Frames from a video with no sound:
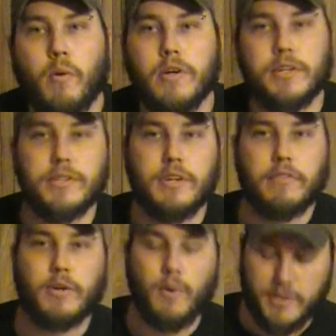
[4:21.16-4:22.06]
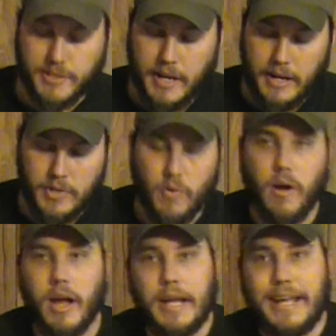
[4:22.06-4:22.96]
of washing yourself, of course, is getting
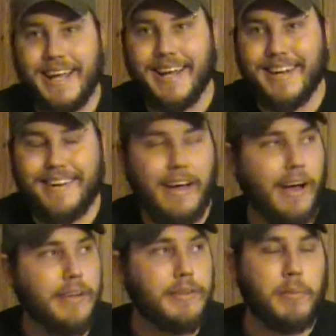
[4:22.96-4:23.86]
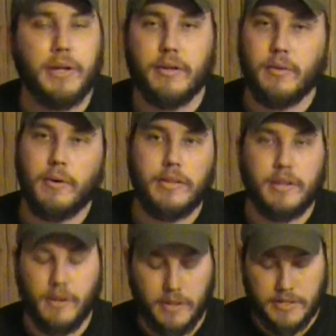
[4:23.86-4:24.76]
dry, and depending on the weather,
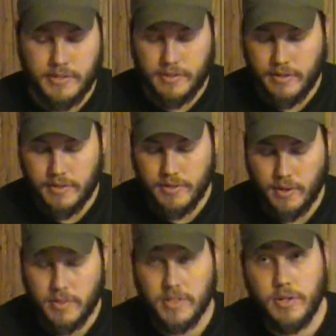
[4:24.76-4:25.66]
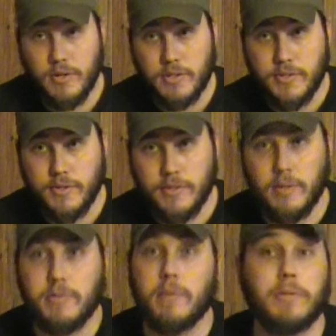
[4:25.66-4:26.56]
you know, that's not always a huge concern.
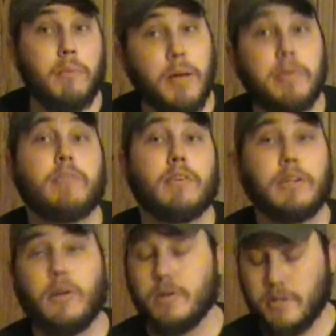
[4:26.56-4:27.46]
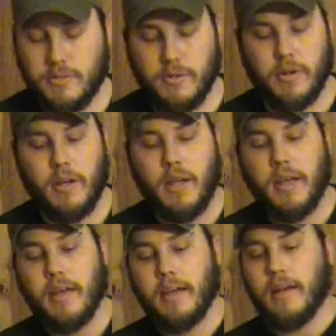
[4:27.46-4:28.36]
Sometimes it might be a very large concern.
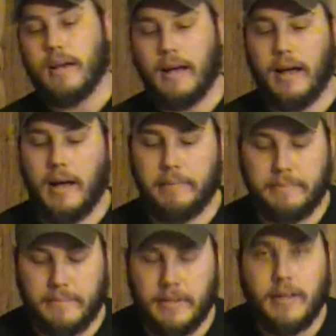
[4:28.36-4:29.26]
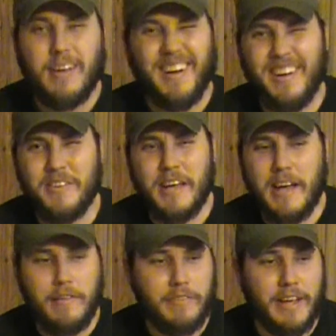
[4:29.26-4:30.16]
I don't
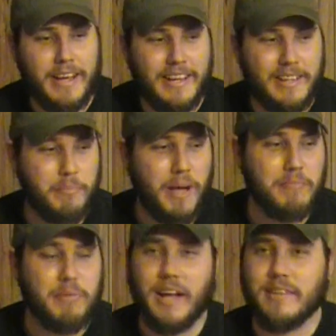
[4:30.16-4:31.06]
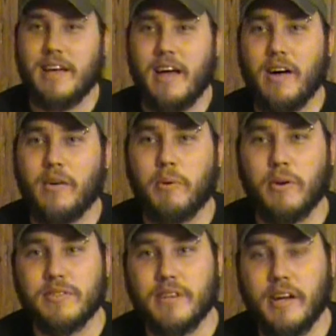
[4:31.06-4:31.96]
have a backpack towel
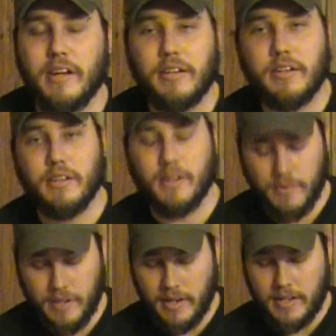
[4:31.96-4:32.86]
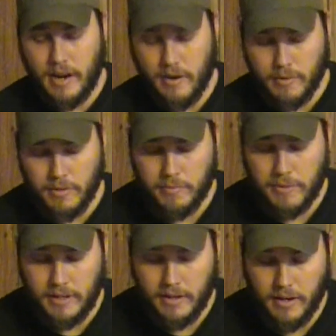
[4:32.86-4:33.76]
per se, you know, that I carry with
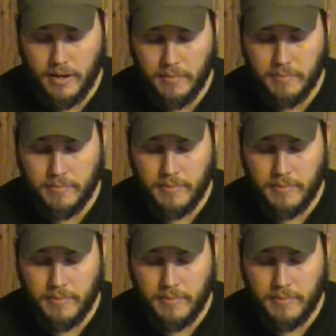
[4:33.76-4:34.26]
me. I'm